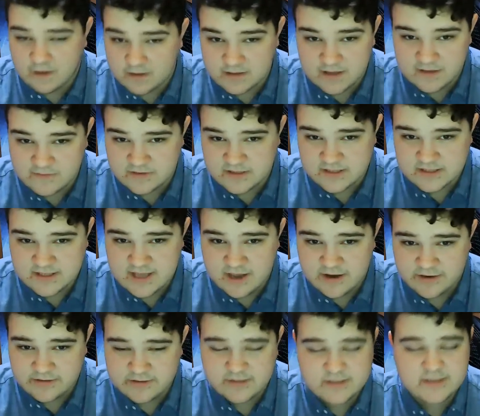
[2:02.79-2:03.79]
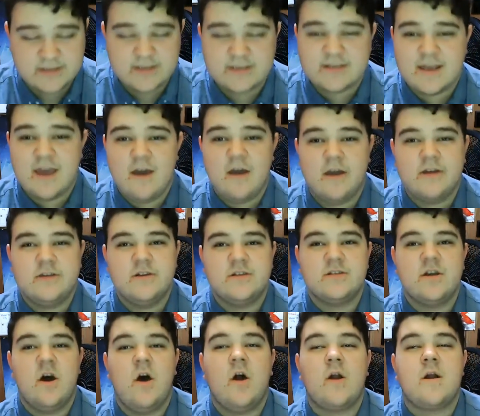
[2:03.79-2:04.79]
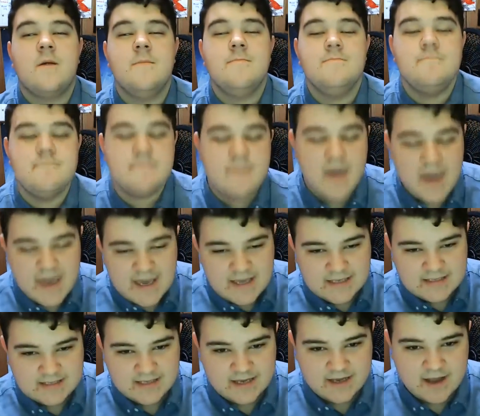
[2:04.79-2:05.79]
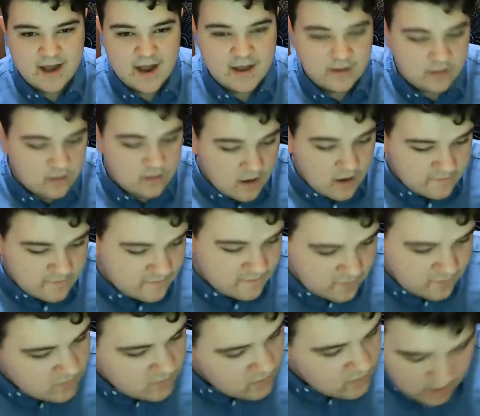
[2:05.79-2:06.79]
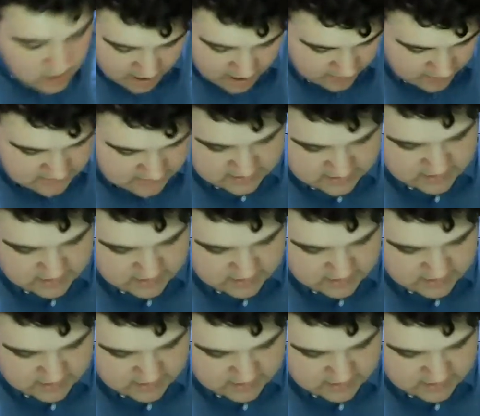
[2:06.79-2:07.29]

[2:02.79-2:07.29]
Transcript: love with these characters. These characters are amazing. I love... Alright, listen,